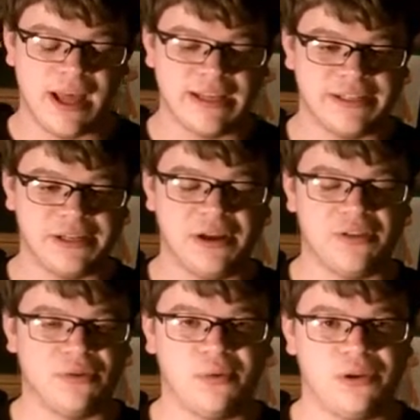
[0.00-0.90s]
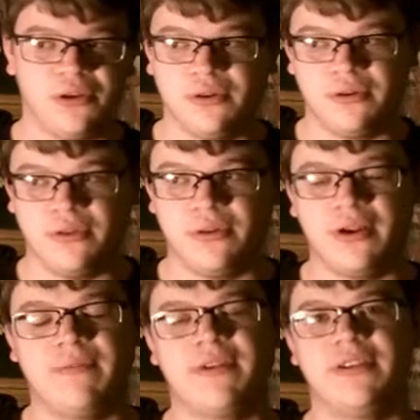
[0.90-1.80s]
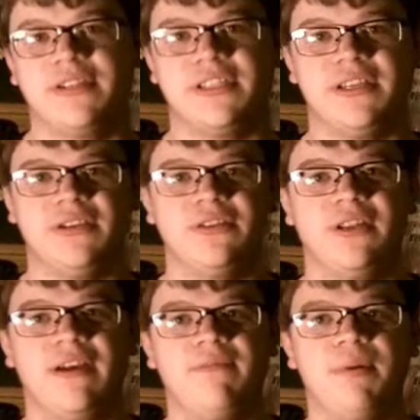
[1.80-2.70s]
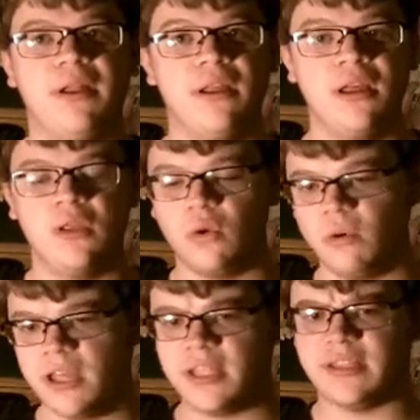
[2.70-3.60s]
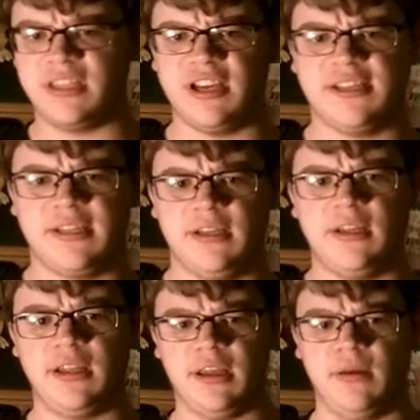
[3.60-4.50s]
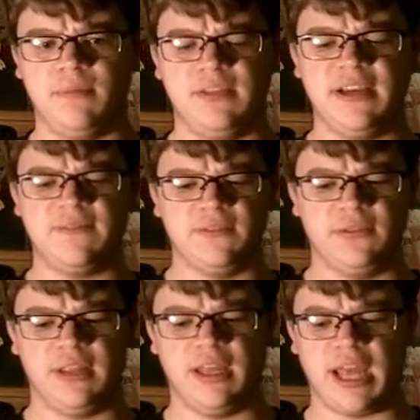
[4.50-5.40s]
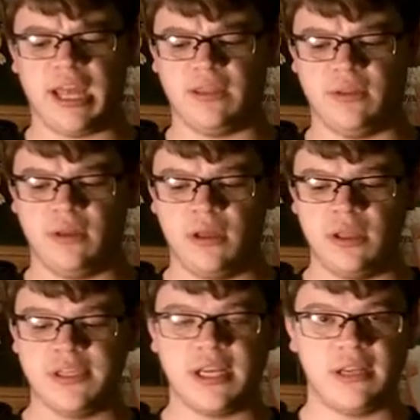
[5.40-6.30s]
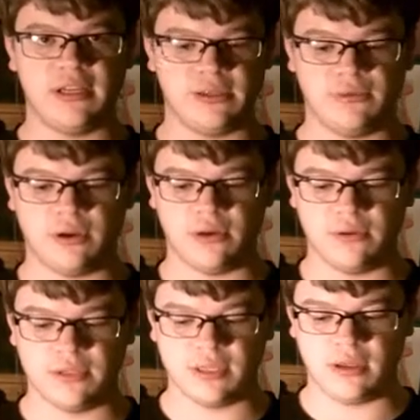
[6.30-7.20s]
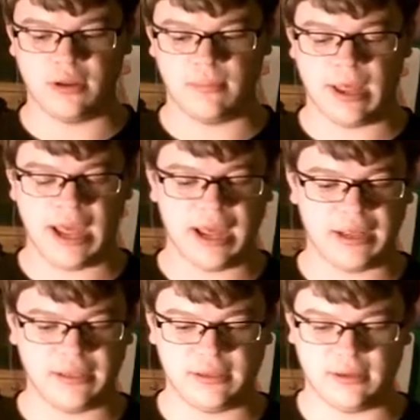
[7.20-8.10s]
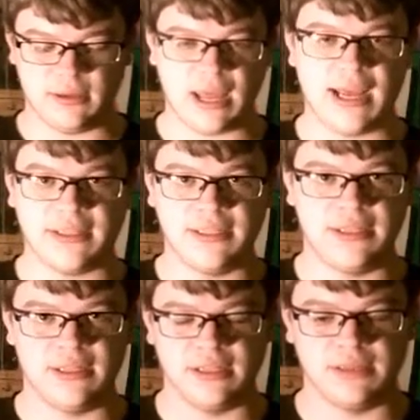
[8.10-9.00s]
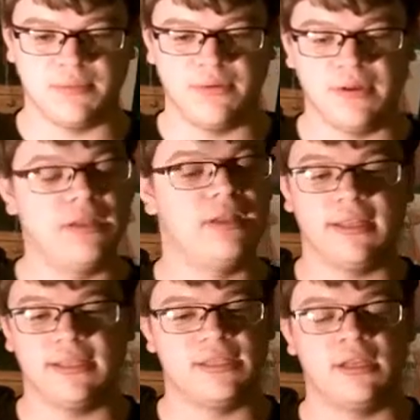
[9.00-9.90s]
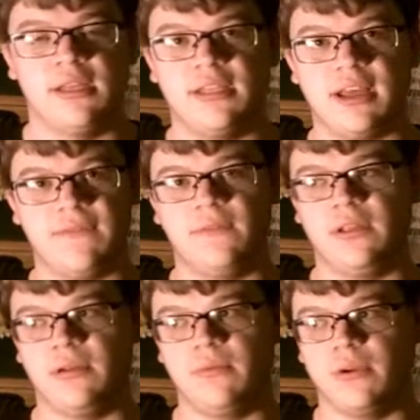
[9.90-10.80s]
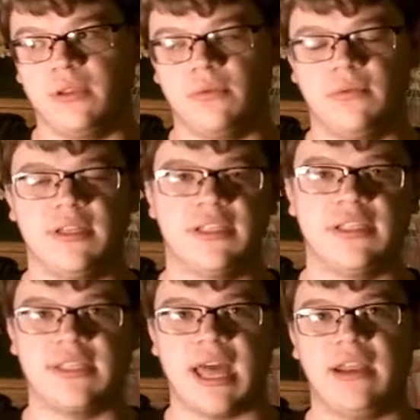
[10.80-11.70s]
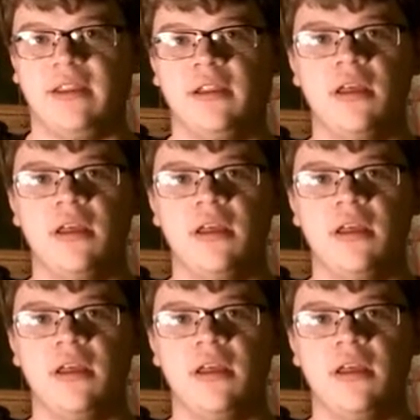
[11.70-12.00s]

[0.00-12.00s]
as any other one you're ever gonna see in your life, but the way it does it differently, and Jake Gyllenhaal's acting in this movie is definitely one of the reasons that